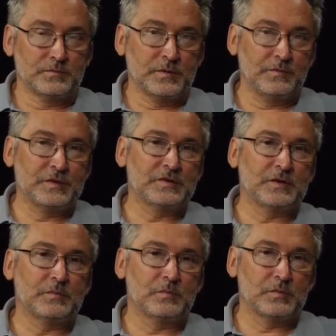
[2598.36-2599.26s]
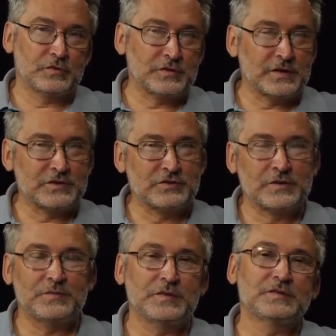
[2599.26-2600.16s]
If it's
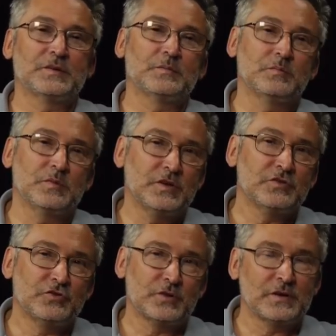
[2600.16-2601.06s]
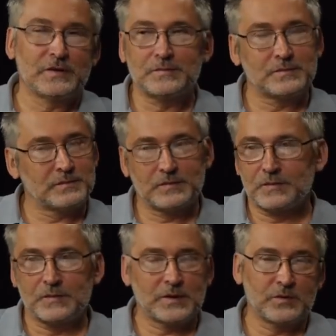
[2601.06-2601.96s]
a injury,
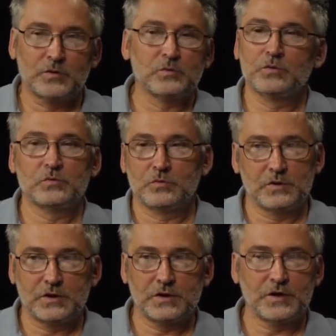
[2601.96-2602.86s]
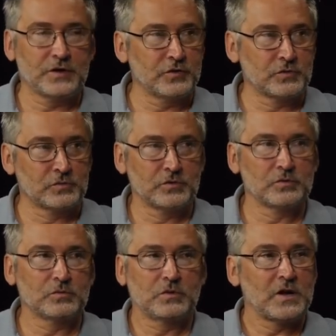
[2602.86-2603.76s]
like you kick
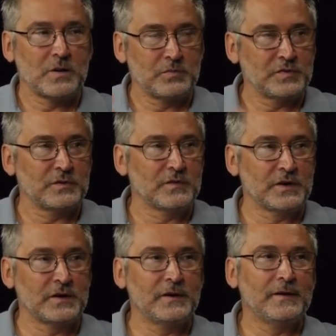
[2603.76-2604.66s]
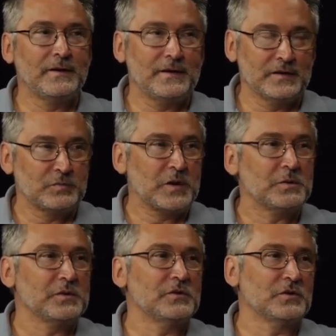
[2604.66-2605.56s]
your thumb somewhere, it
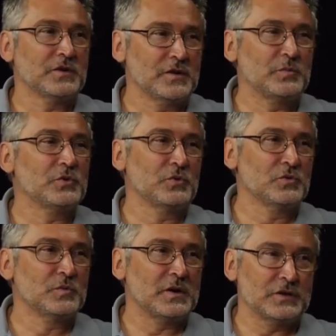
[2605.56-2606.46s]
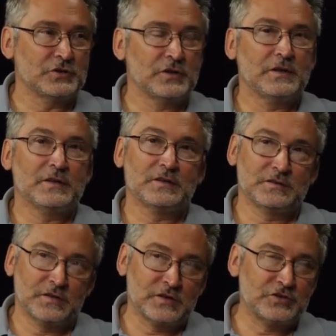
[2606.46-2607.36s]
probably will not help you too much. The
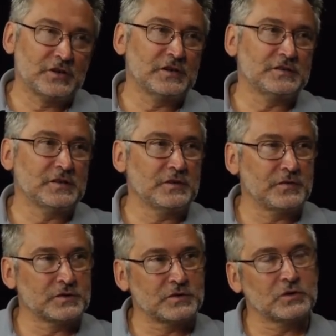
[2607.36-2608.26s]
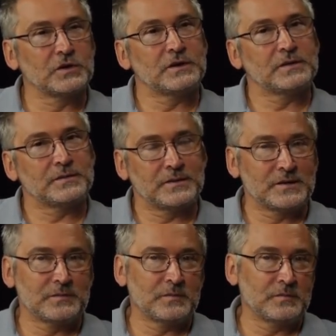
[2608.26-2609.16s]
surgery is a different story.
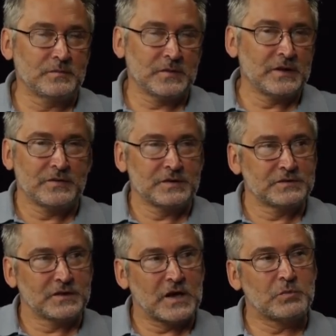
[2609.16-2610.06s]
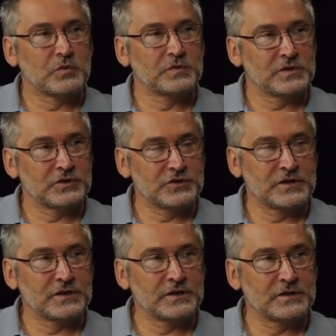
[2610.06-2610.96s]
Every type of
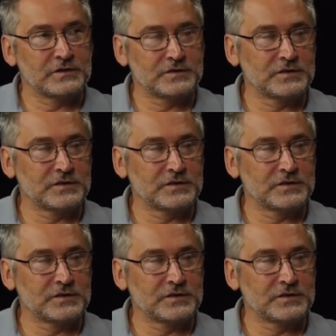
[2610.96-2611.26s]
surgery is